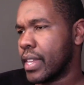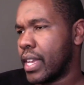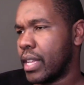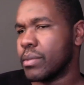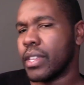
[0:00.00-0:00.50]

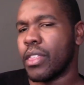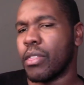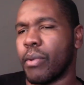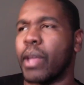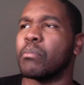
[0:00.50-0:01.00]
I don't say
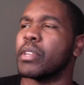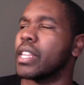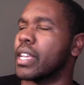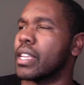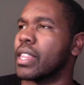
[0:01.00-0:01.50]
threat, but
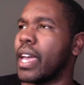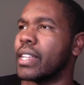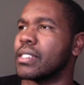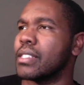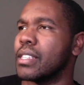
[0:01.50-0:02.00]

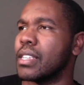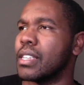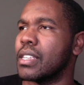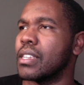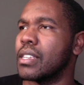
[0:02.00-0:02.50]
that's the